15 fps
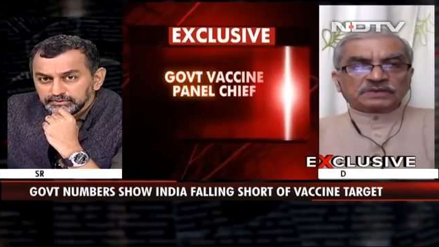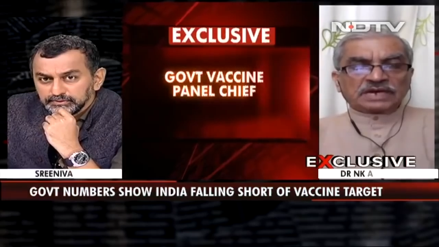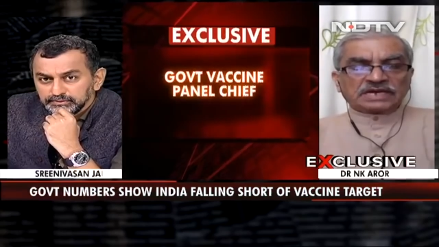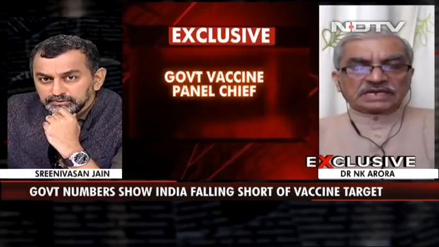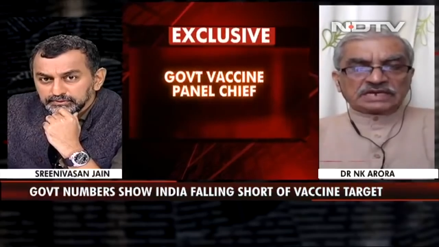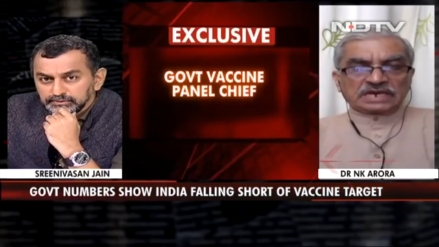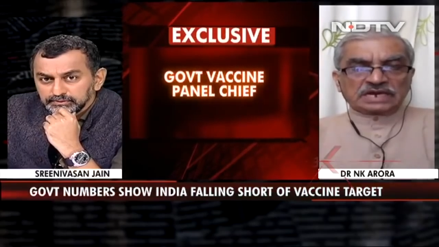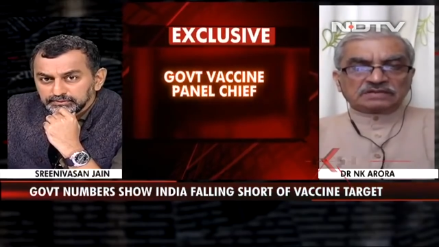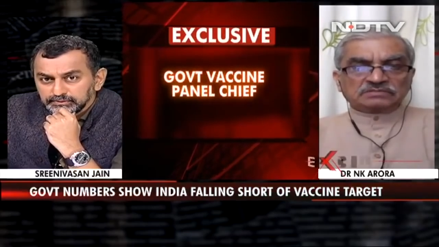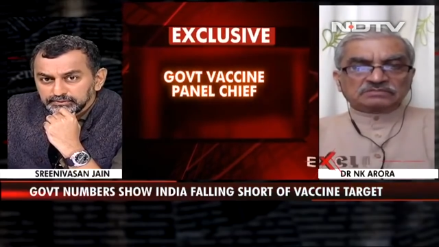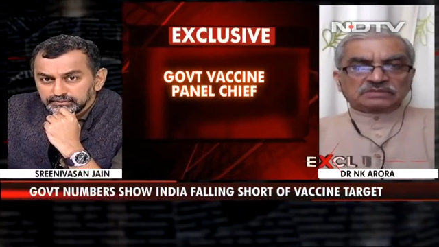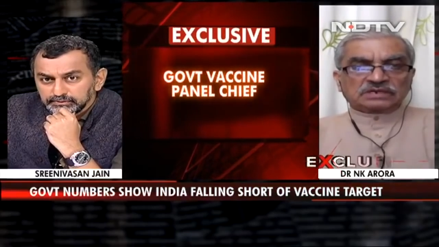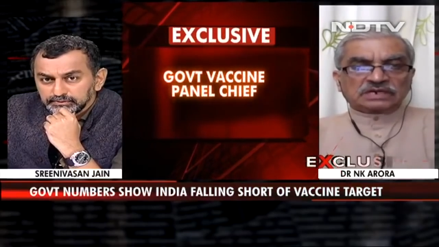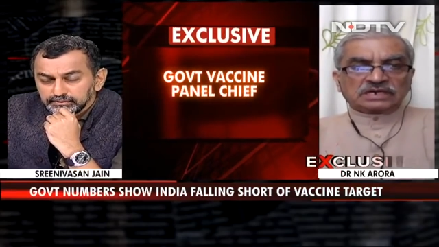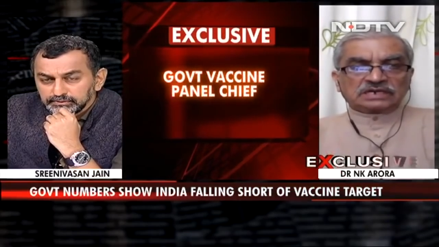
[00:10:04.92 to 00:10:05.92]
Speaker 1: I I,
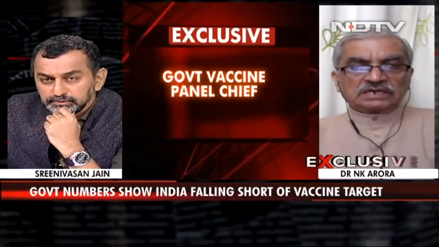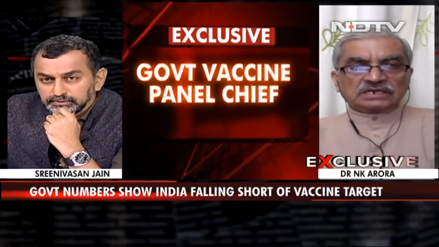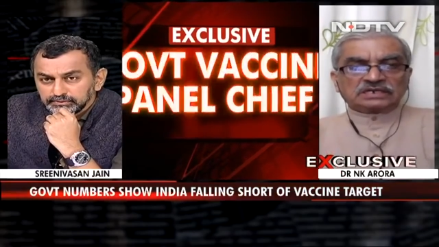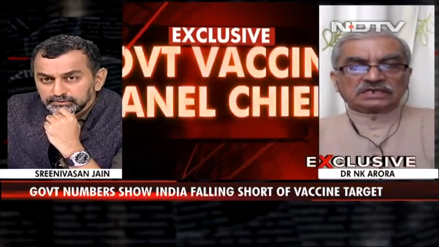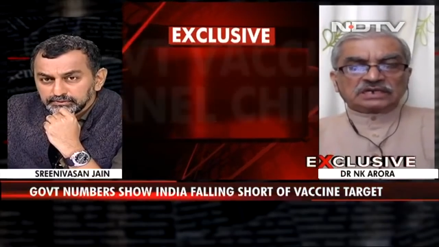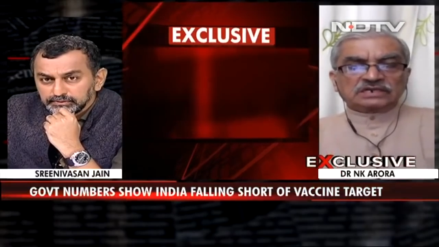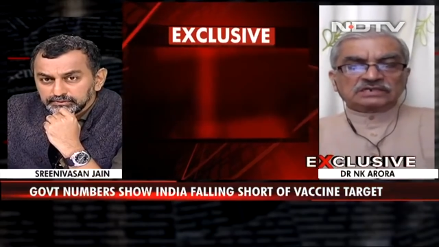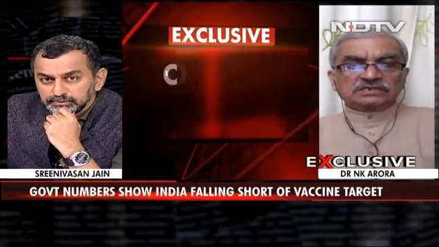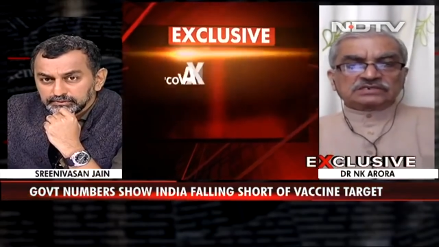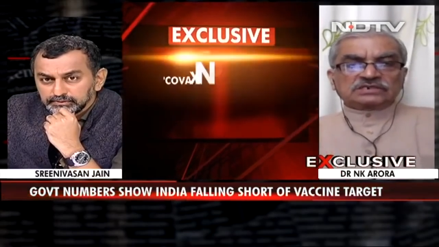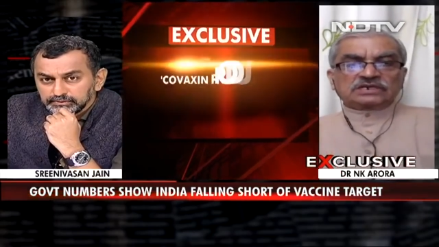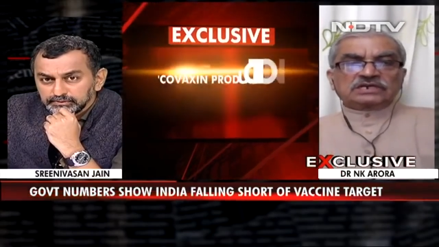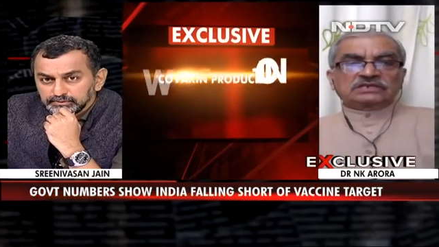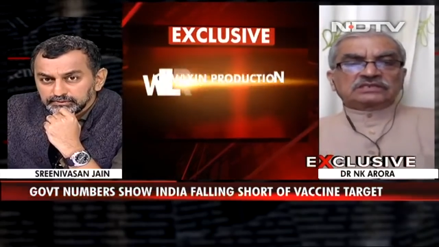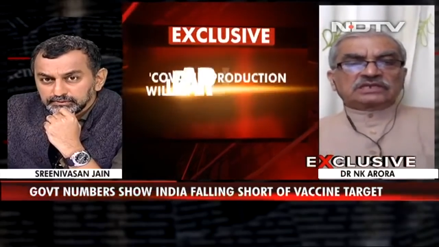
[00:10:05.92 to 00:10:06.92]
I
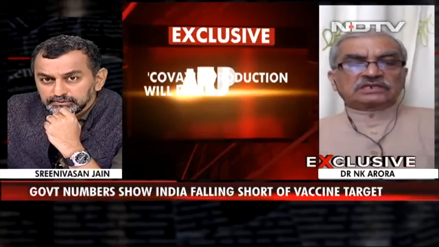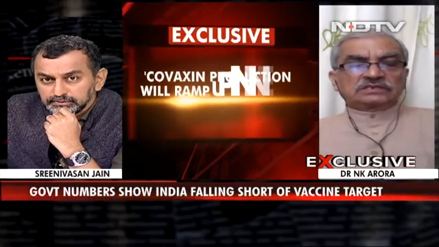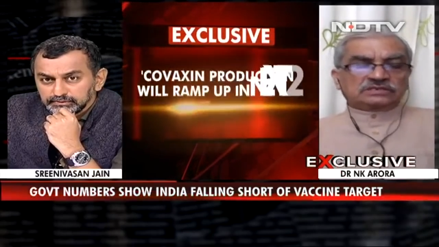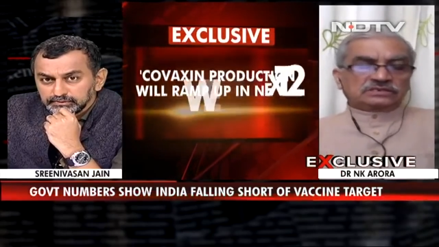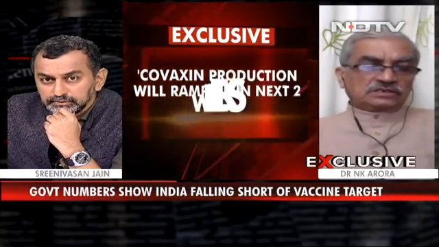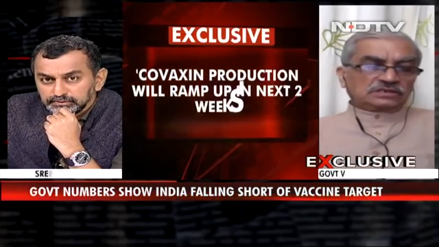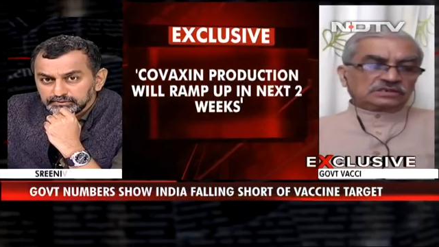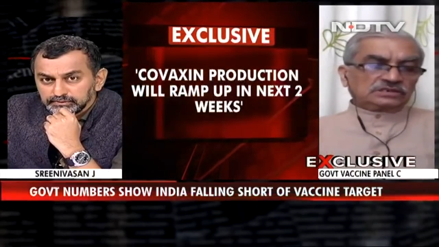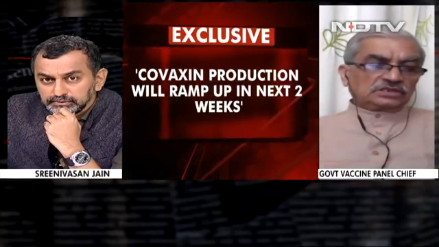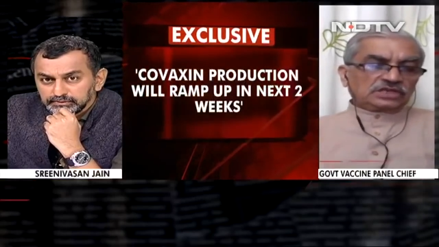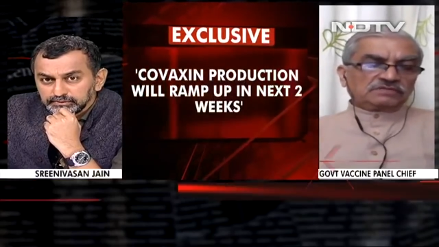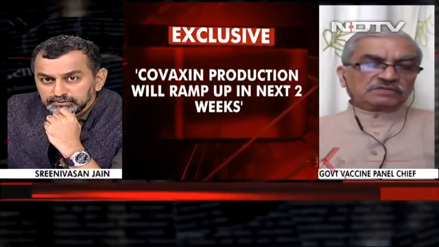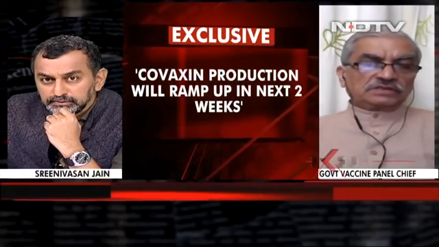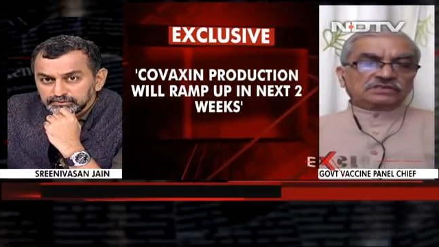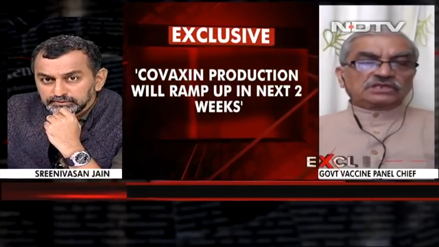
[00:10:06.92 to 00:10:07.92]
understand that uh,
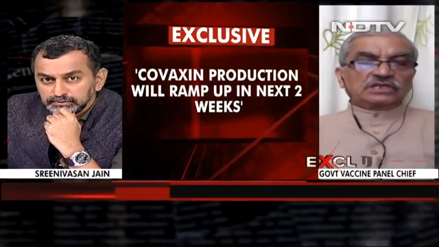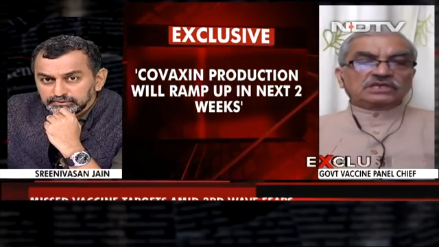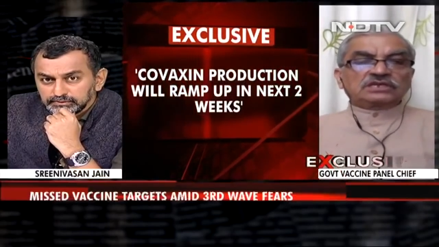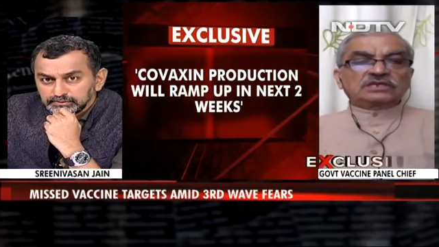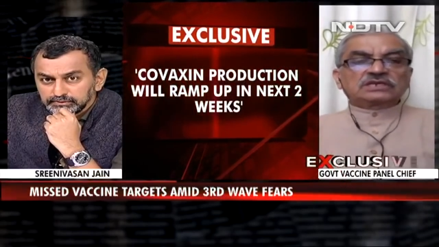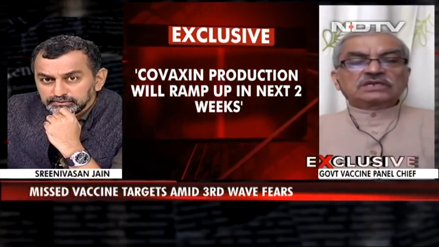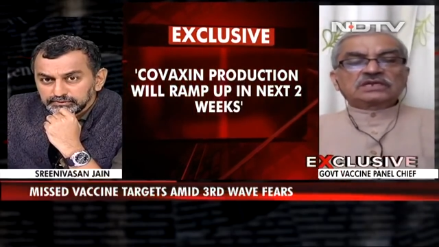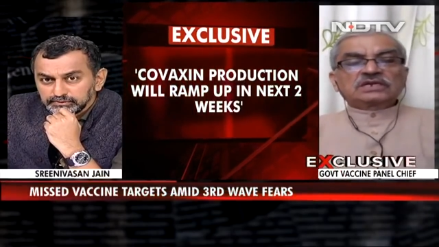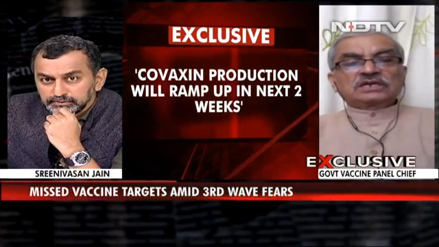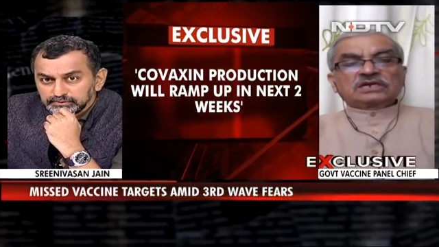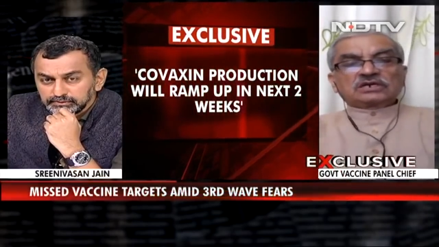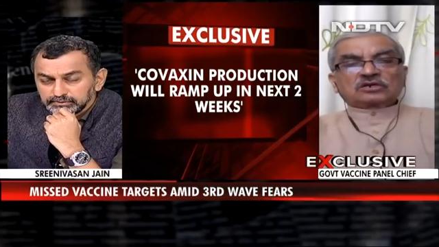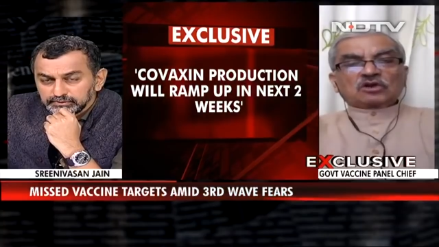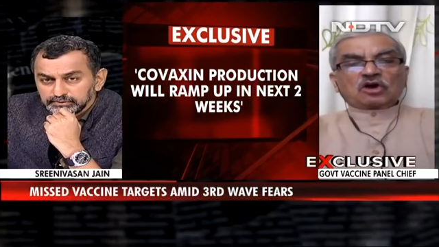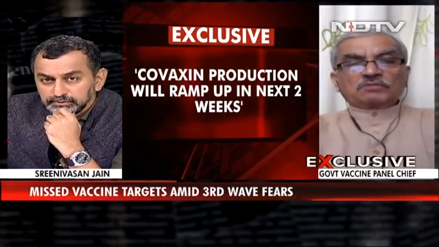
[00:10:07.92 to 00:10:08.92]
even the
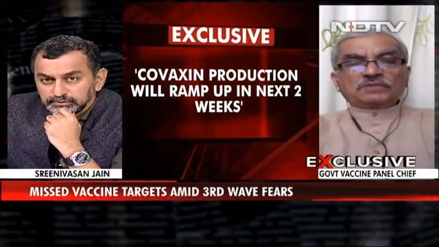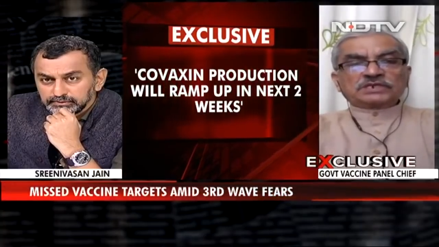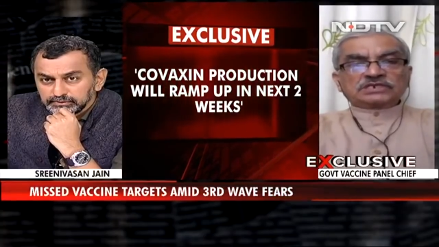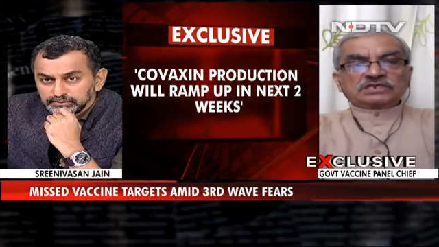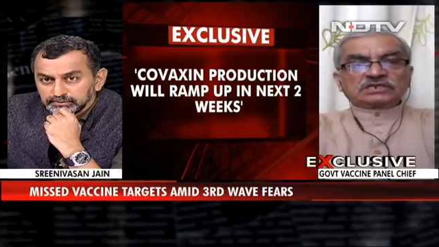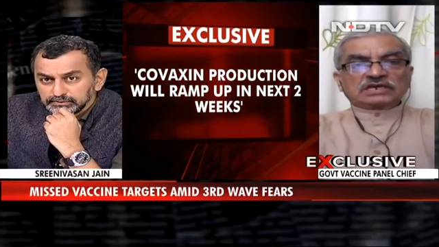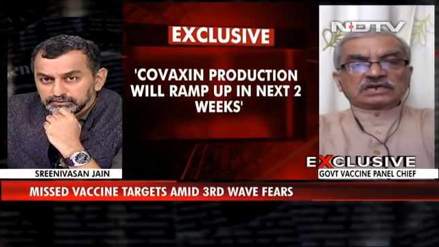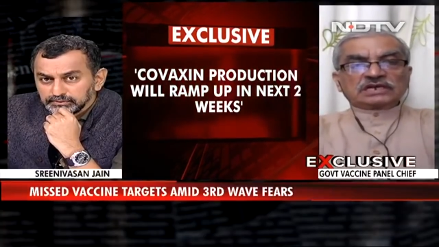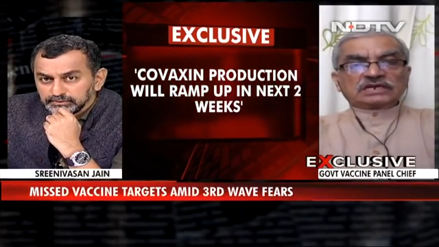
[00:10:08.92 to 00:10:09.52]
raw material